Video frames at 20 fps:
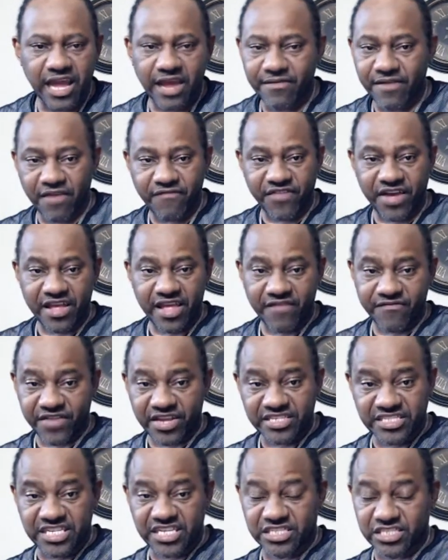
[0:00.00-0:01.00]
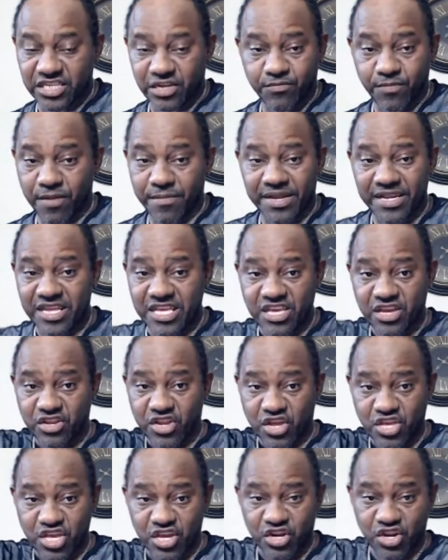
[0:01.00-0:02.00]
And if I 6 years, remember the
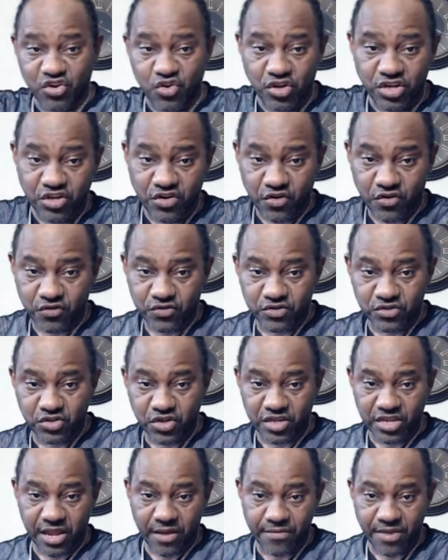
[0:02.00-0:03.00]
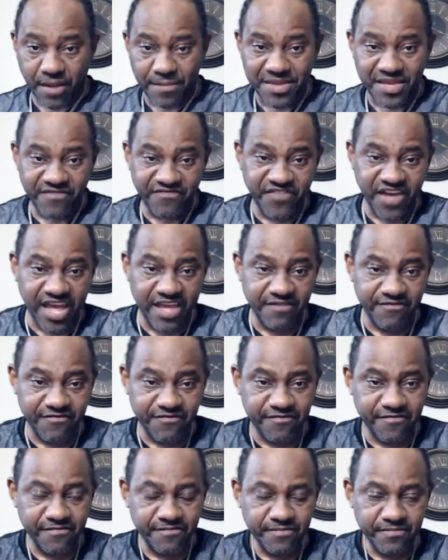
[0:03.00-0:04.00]
year not done, you know. So that will be
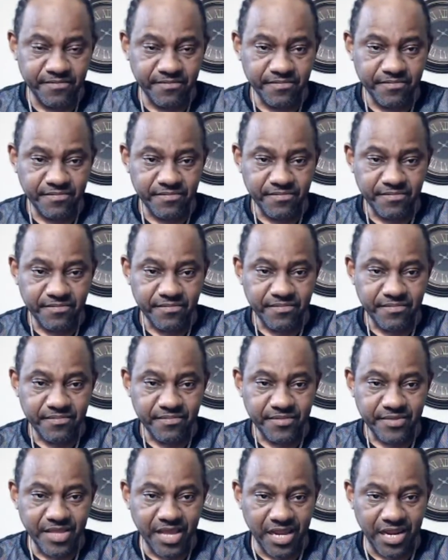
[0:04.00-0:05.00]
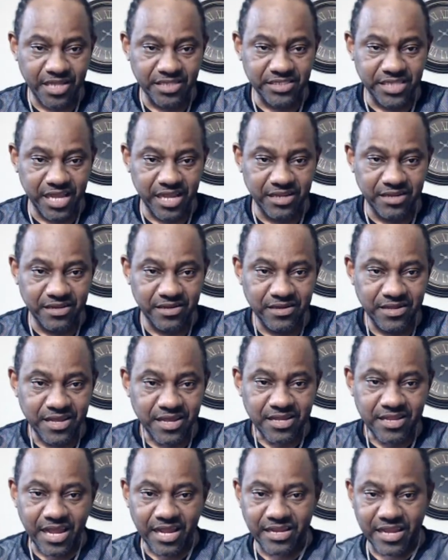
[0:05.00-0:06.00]
5. You understand?
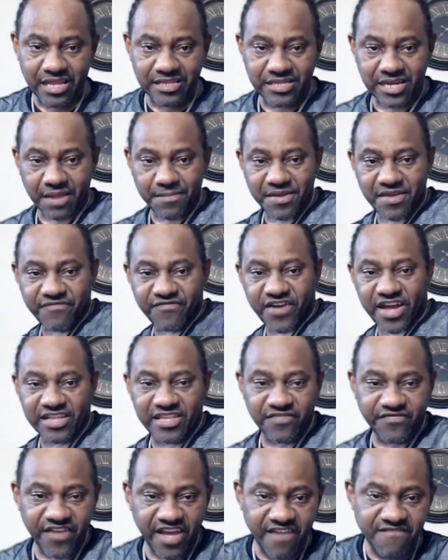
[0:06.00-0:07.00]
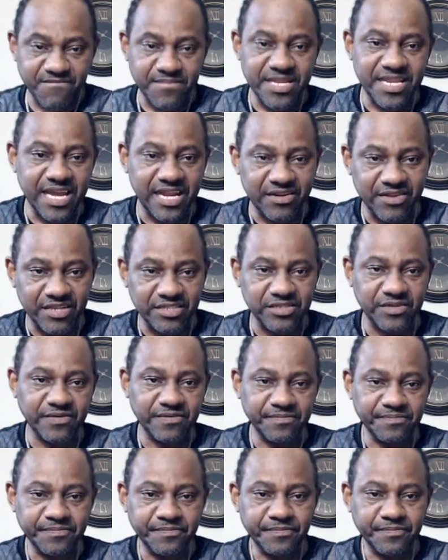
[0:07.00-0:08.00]
And that will be 45 million. This.
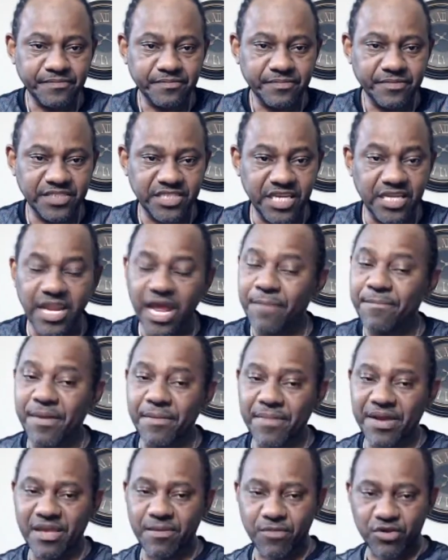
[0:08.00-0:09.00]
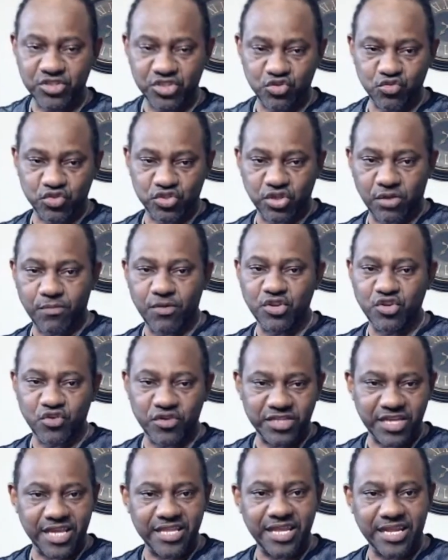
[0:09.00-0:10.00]
See? And remember, you must use some money
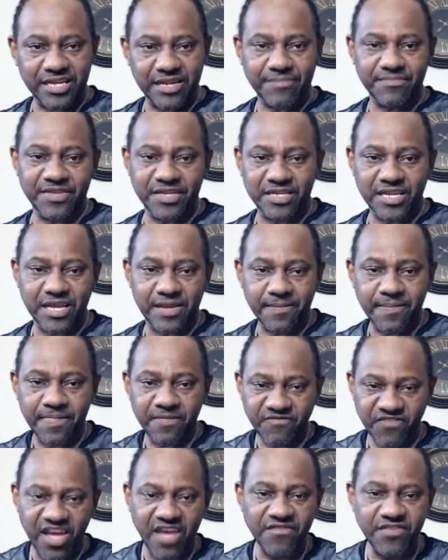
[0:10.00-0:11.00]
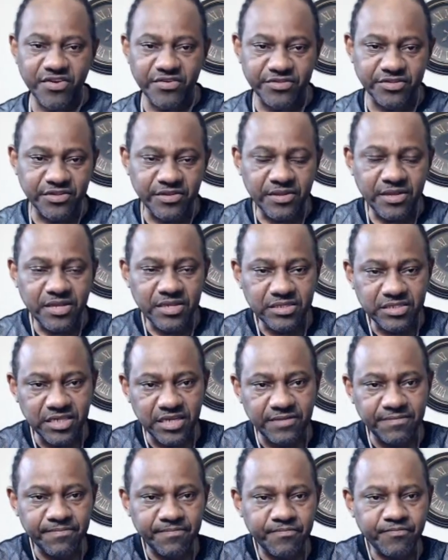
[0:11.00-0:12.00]
out of it and them thing there. 5 years.
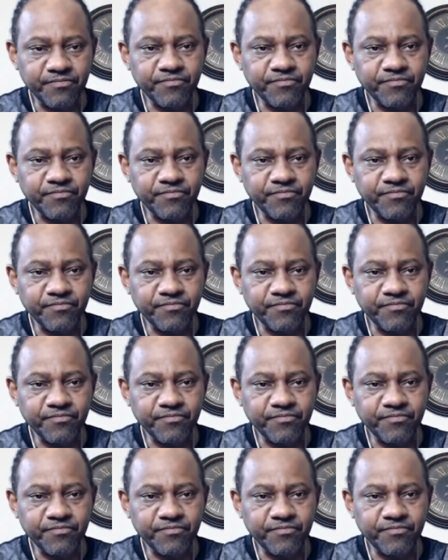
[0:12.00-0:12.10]
See?